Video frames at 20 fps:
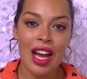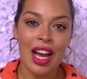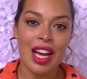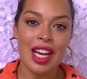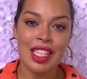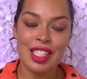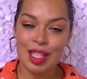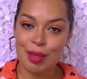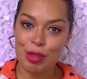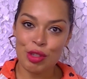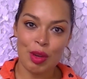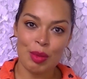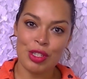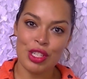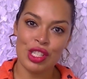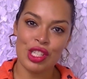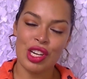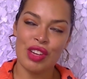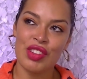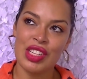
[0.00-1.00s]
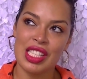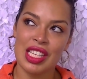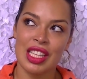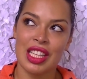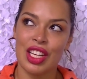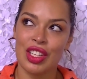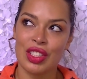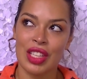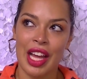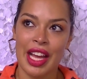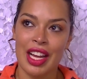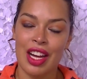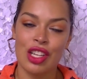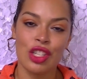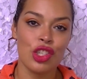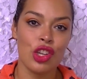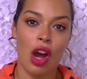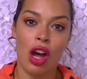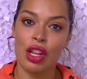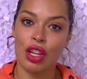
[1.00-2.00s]
uh, subscription service and they're like a
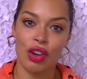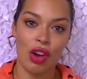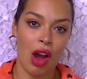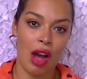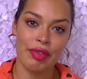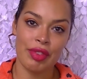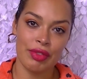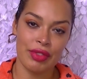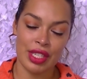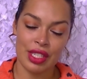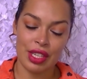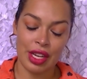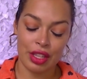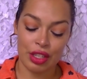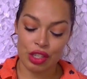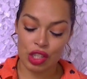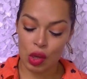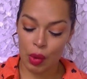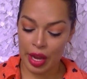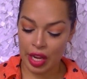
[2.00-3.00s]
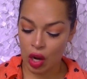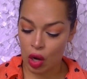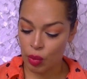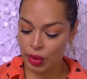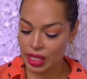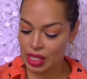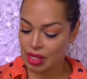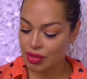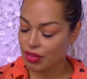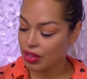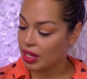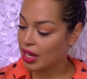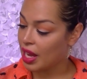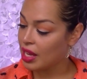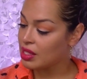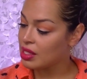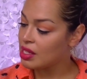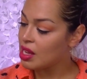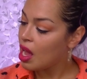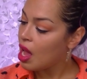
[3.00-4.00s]
dollar off of each other so I always
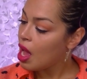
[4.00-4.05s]
forget.